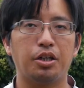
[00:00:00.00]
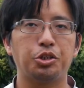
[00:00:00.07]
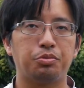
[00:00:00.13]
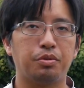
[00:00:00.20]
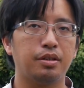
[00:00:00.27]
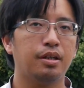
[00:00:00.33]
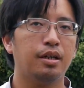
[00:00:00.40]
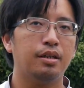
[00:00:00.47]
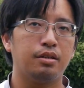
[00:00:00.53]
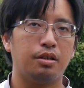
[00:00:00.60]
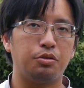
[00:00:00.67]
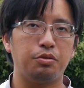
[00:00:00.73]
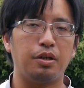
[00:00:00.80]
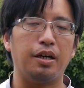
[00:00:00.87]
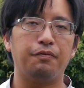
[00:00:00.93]
archery.
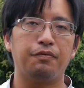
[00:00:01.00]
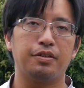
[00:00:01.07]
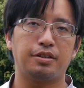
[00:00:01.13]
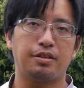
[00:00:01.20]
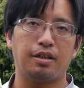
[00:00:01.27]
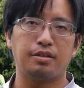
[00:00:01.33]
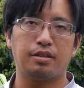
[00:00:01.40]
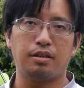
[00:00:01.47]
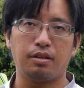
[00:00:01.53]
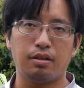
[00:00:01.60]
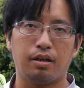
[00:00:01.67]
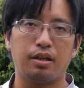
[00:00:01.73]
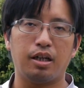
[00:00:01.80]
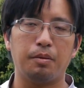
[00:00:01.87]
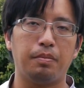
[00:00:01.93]
They do emphasize a
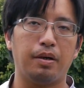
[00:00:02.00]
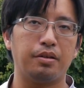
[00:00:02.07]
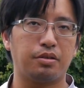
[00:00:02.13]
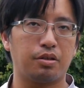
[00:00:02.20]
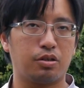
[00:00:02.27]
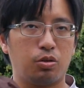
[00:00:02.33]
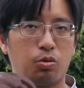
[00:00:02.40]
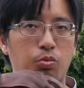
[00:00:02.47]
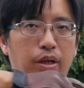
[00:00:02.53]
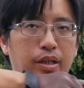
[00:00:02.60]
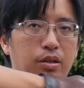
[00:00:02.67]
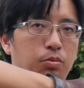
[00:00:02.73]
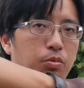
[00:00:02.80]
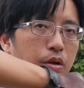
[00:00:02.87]
lot about the correct